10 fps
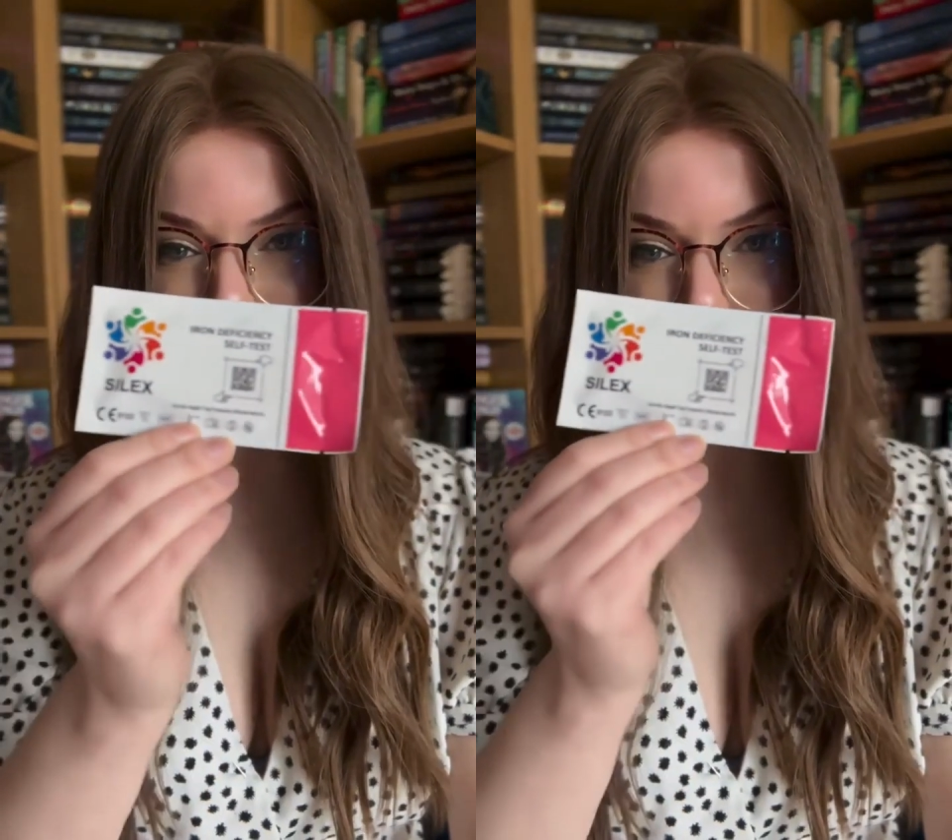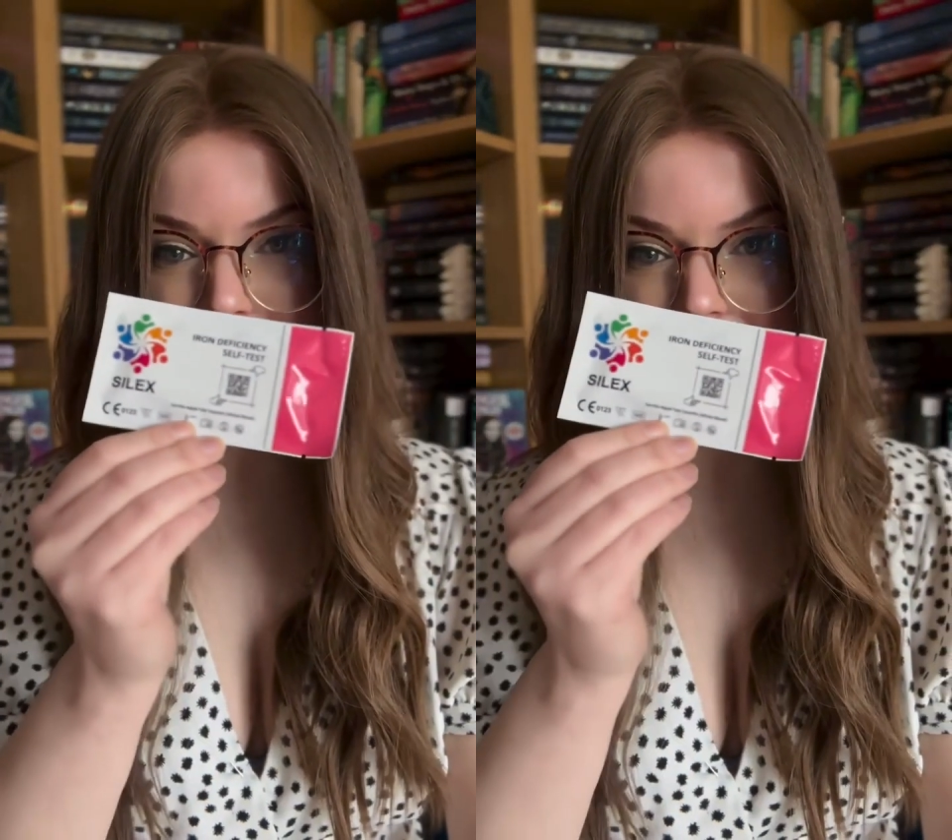a
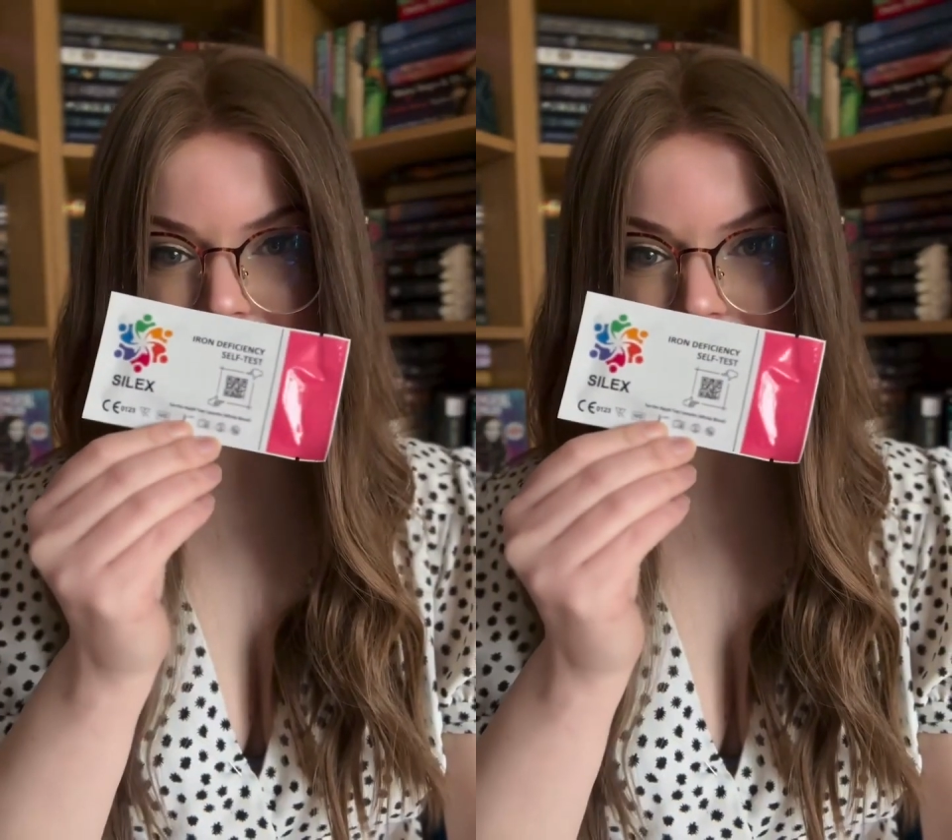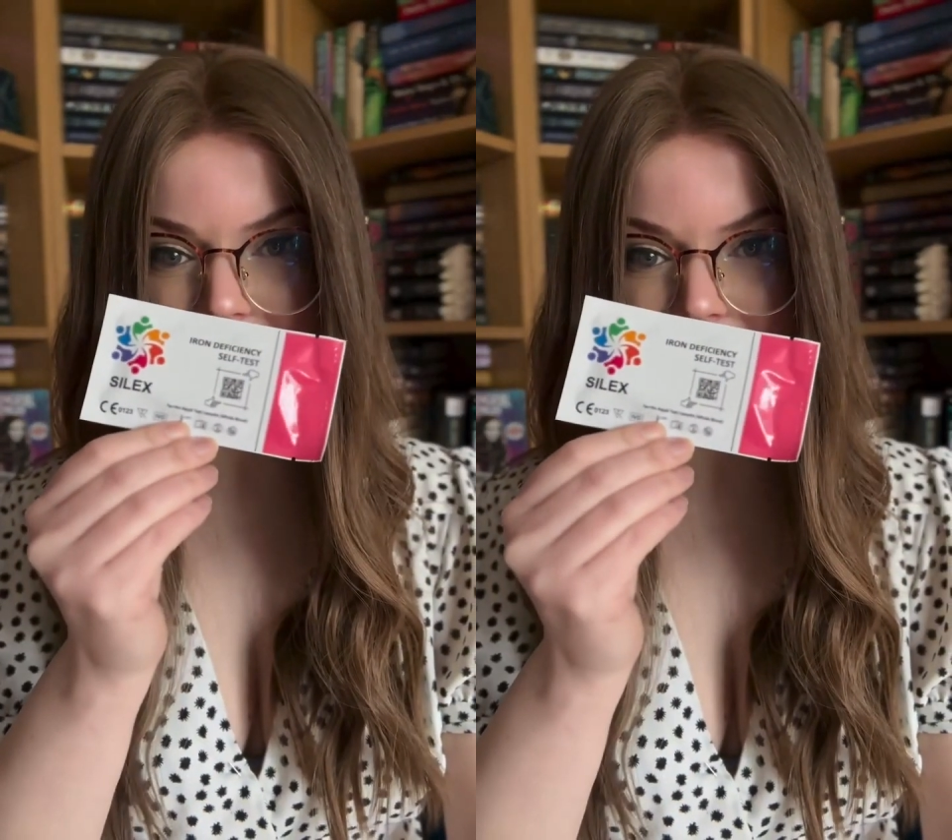bit
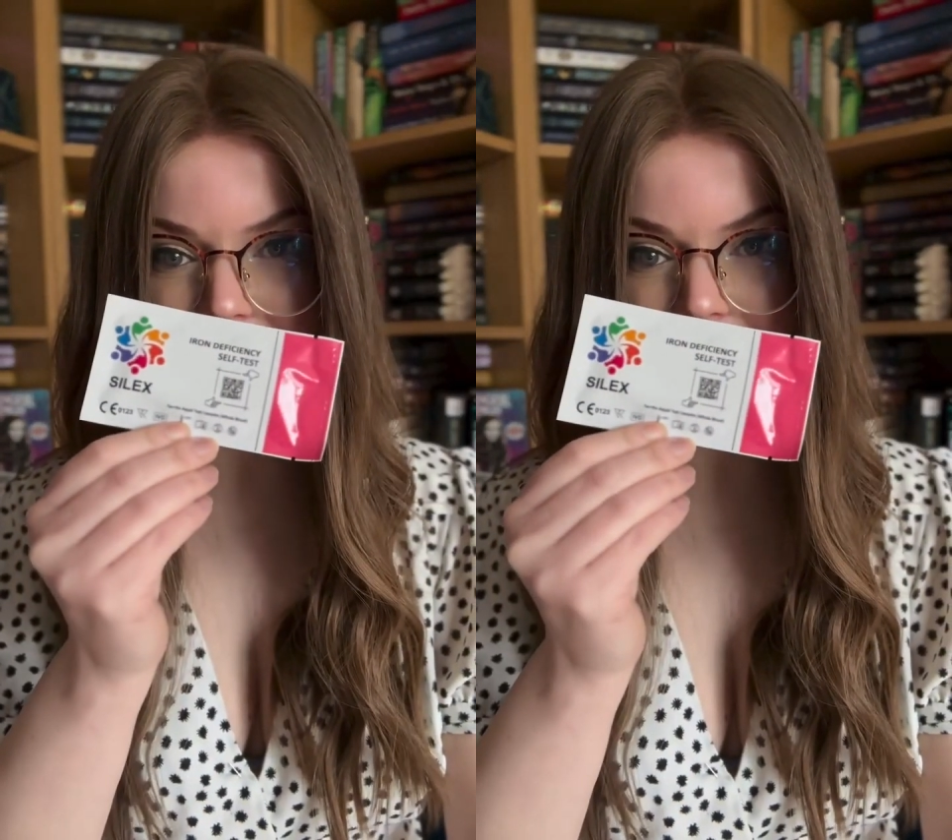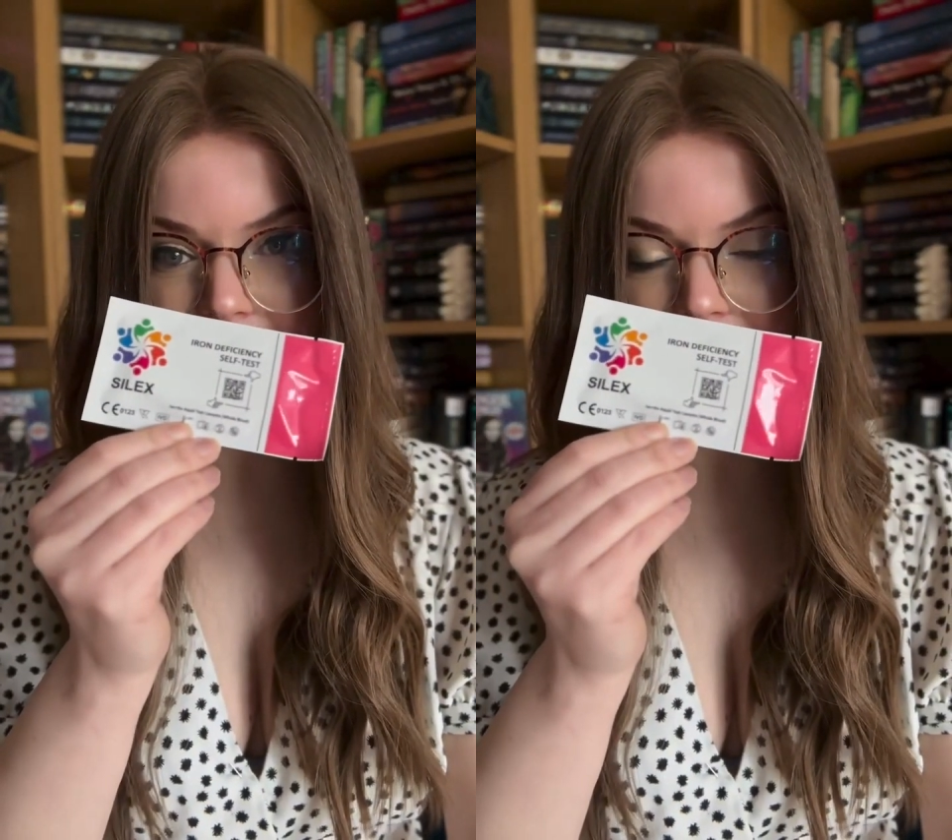
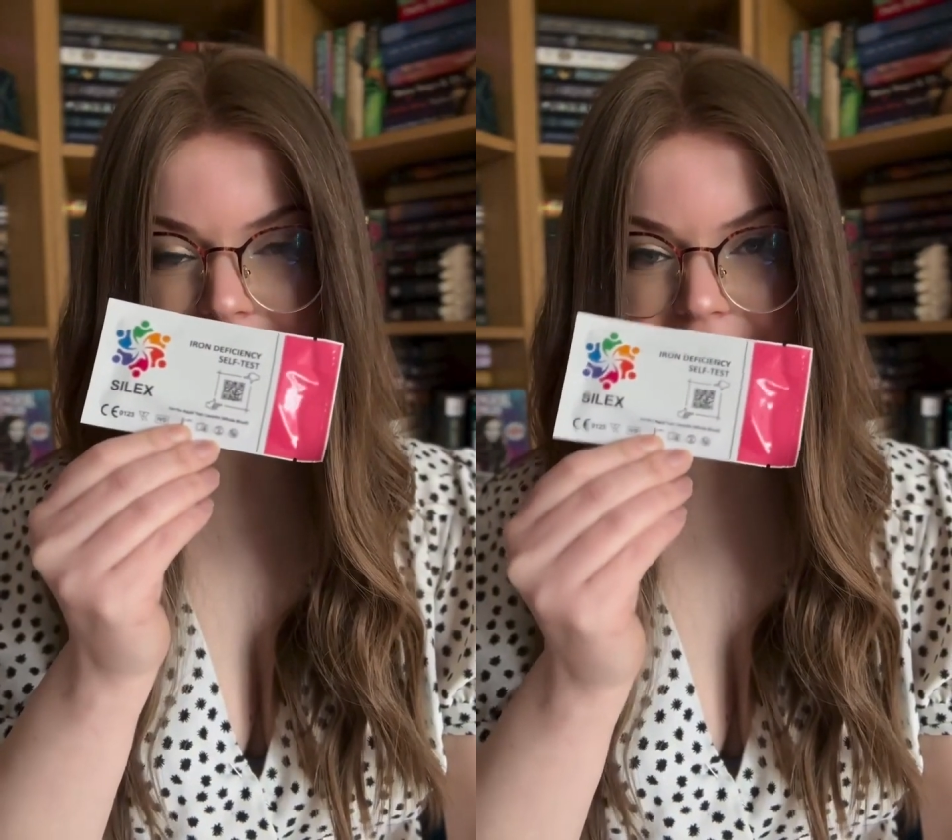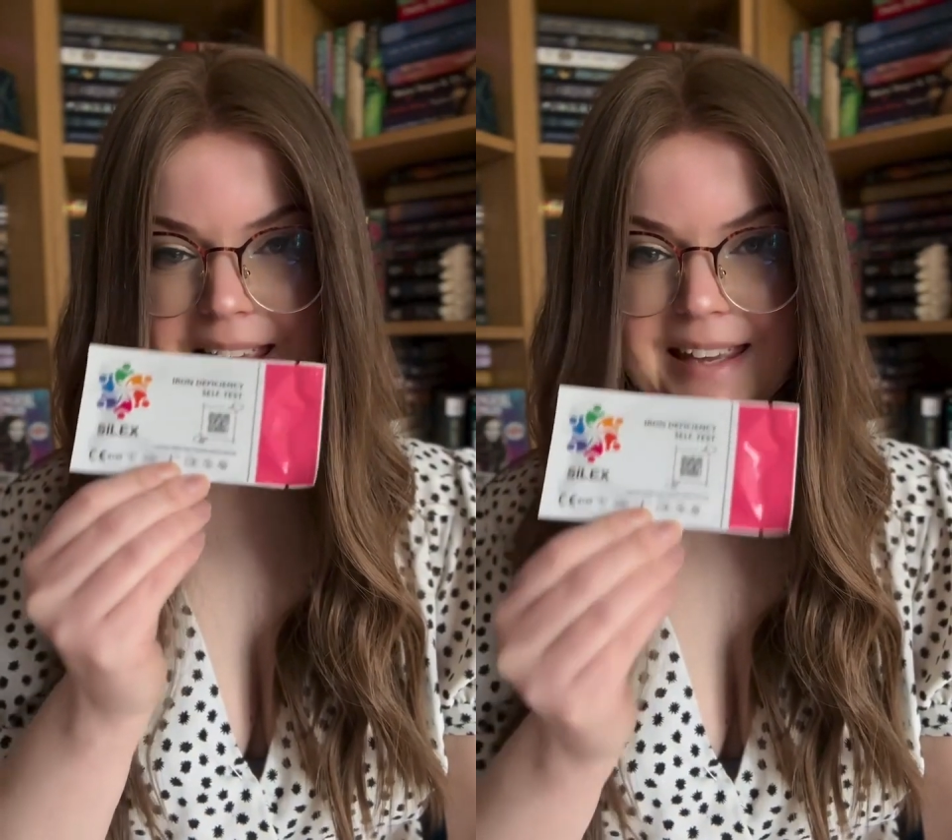like
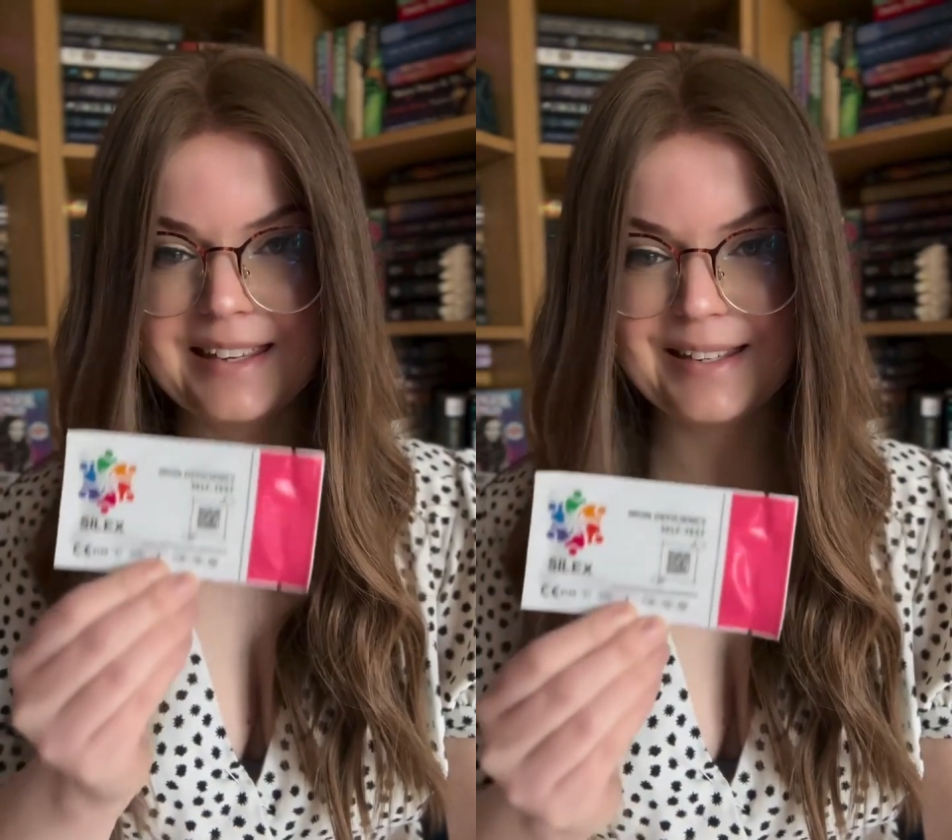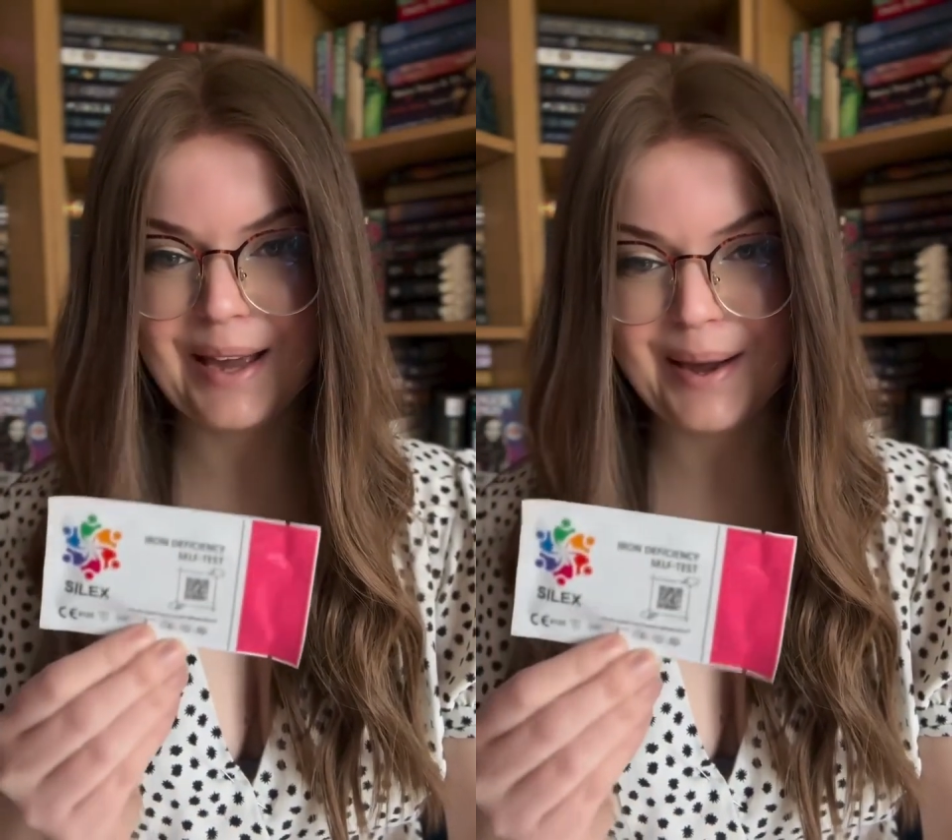it